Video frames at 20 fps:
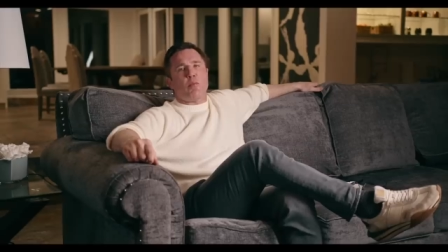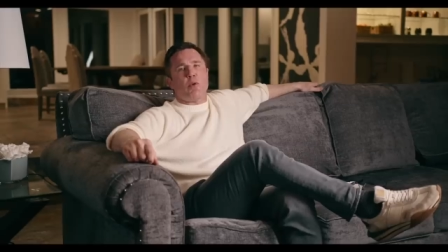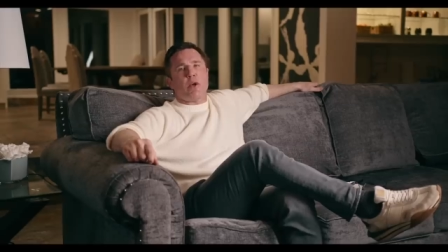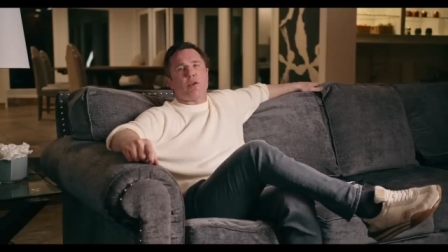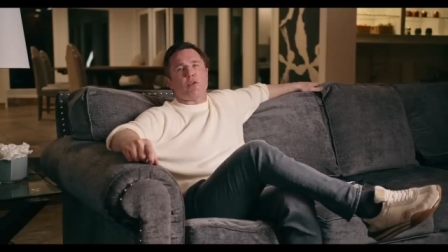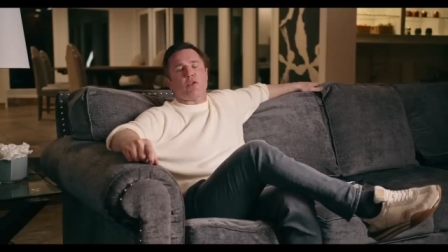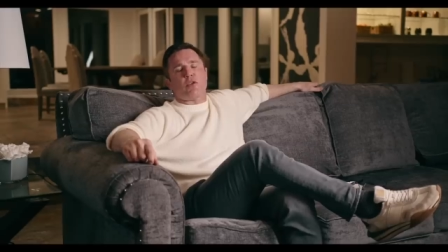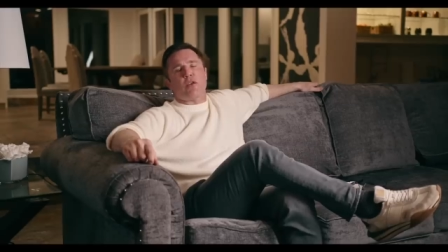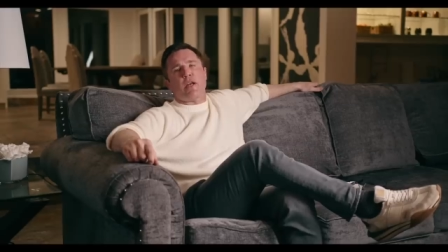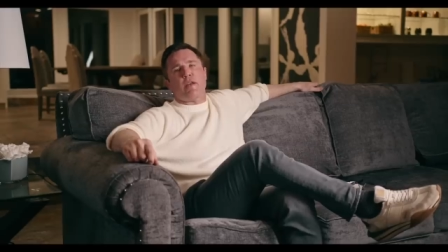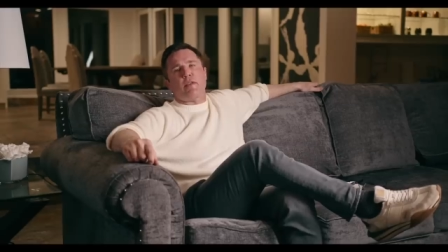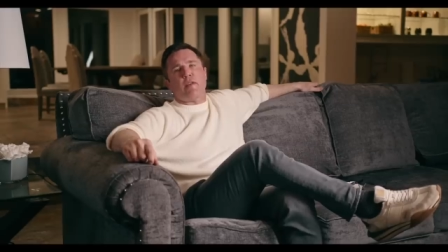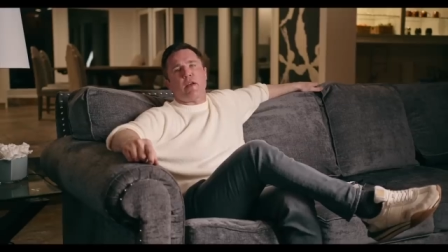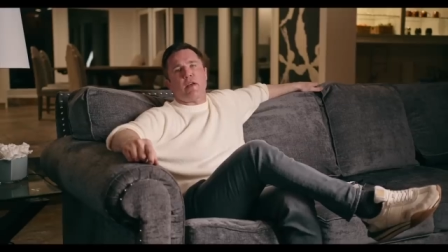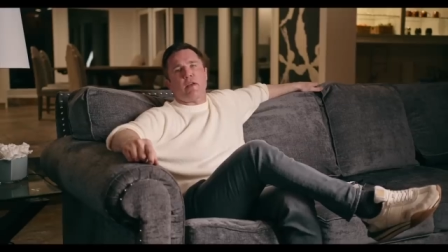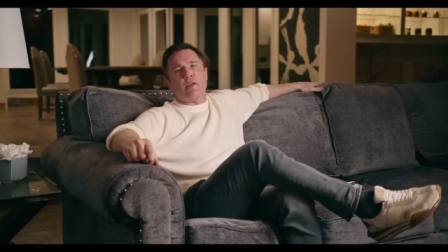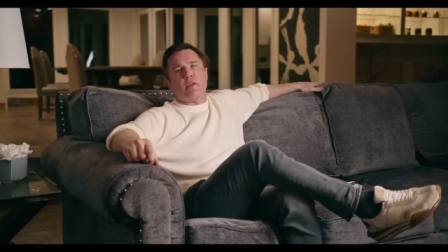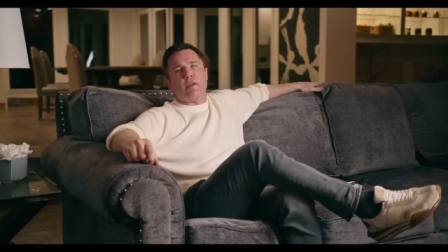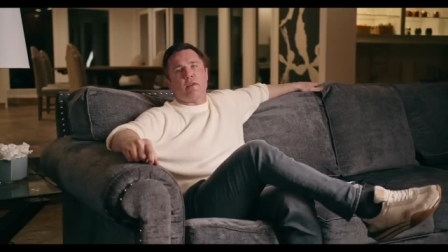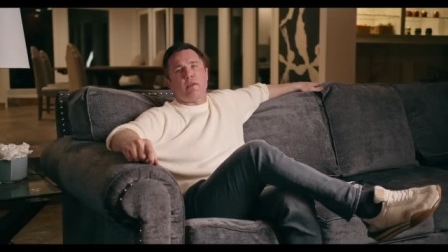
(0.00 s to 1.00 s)
We understand
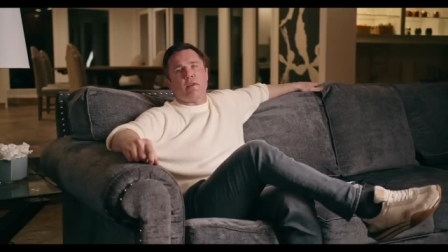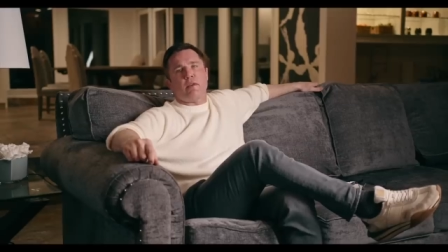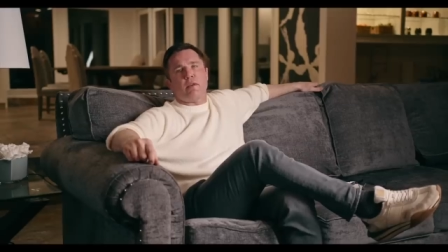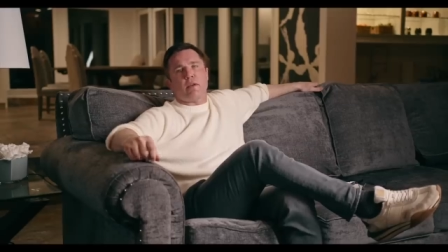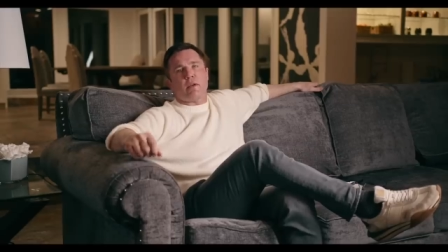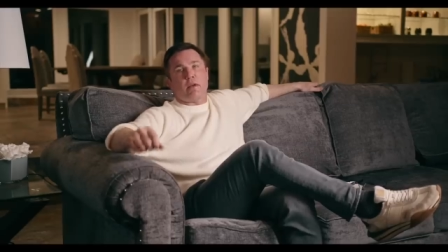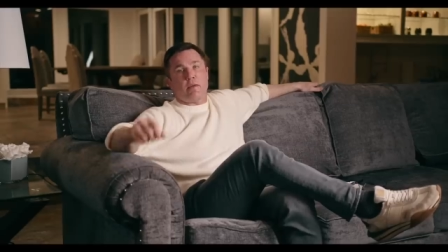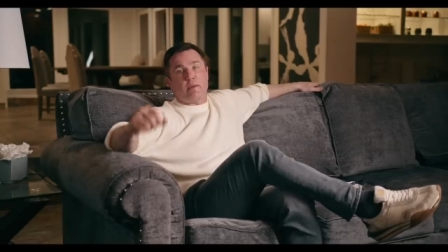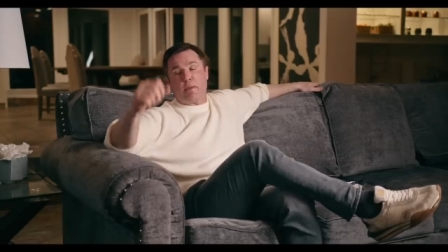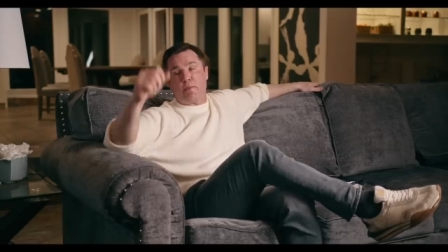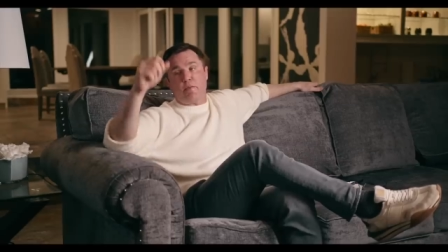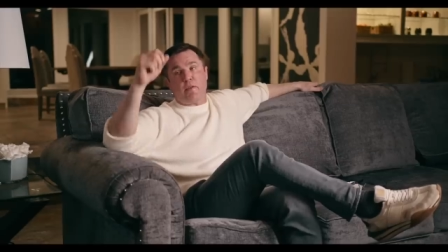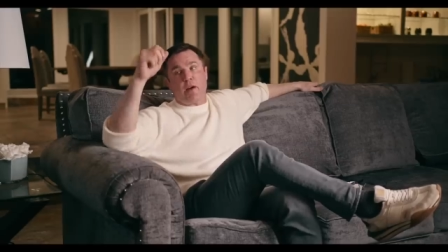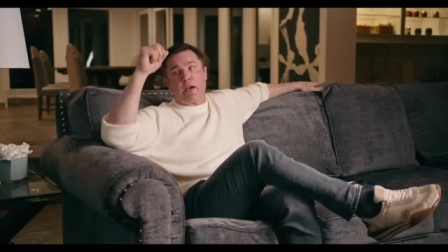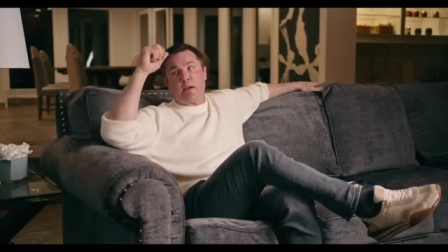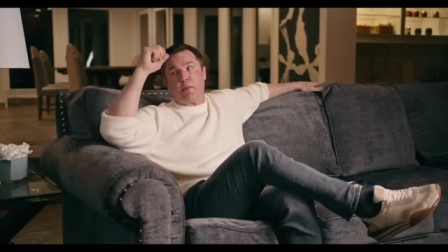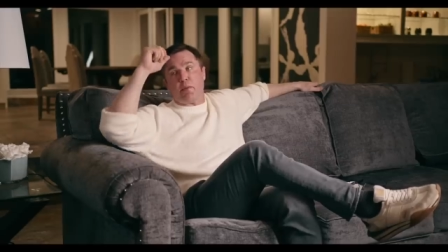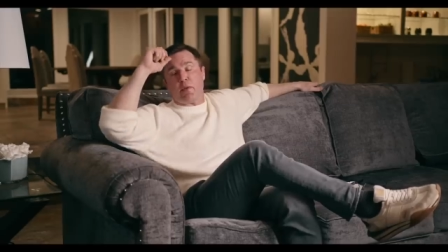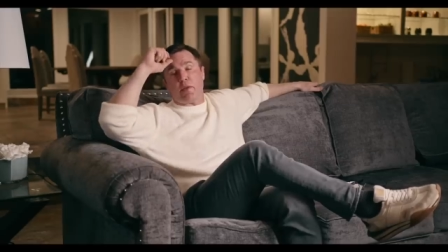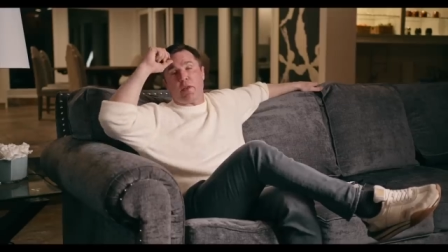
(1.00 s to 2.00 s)
that. Going to be
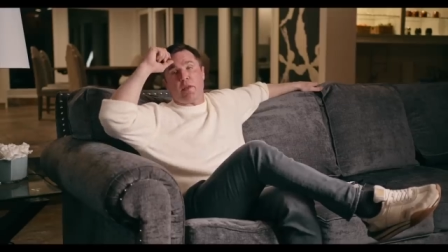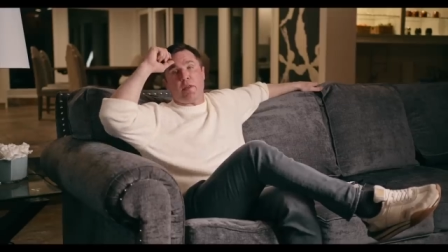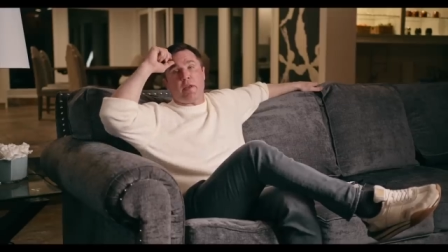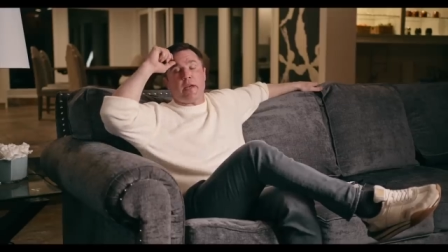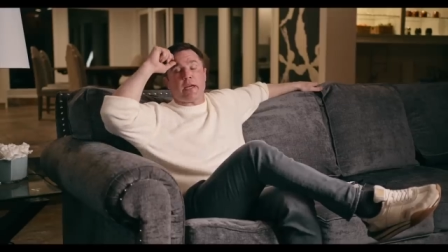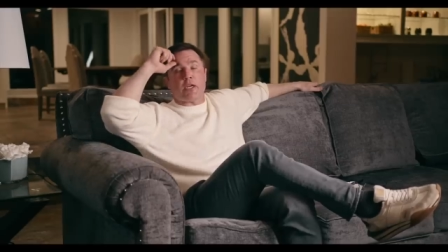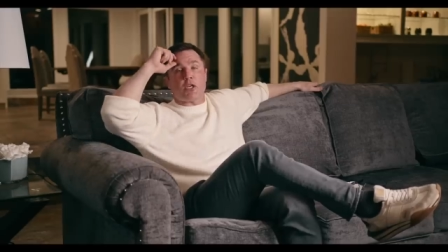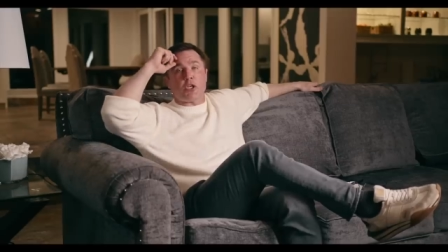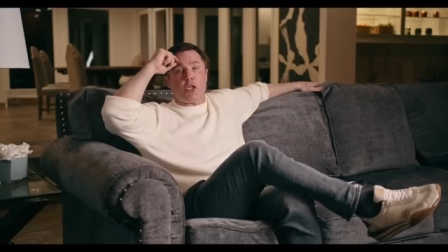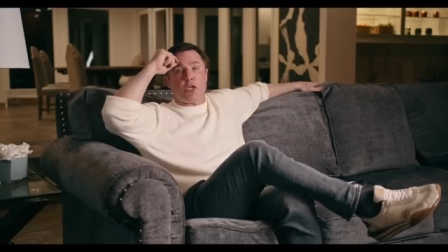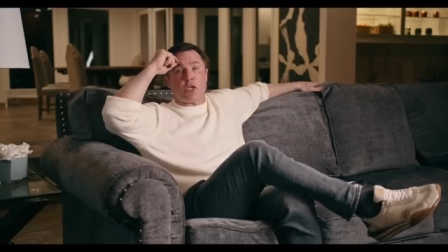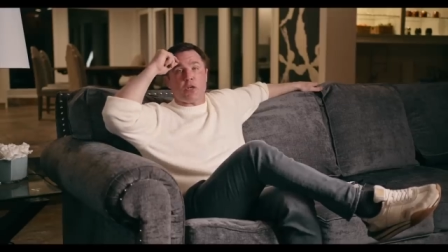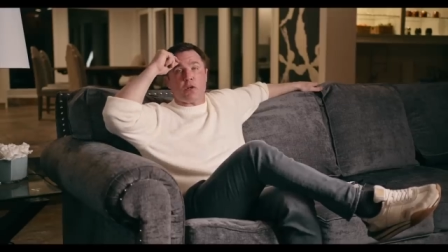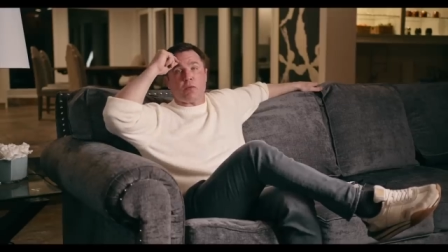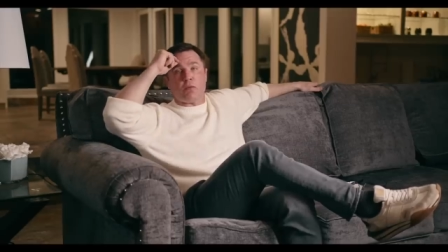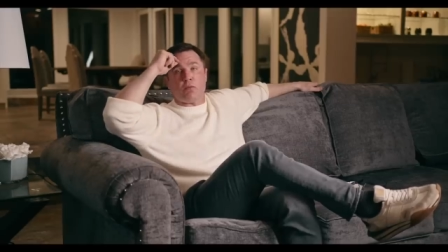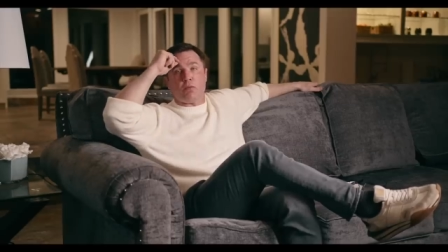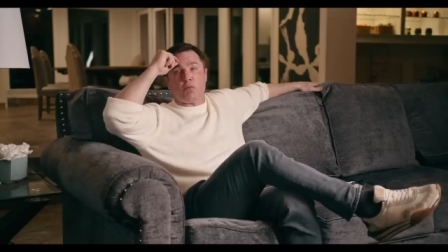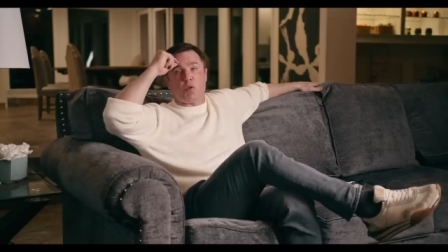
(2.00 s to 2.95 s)
fighting him within the next year.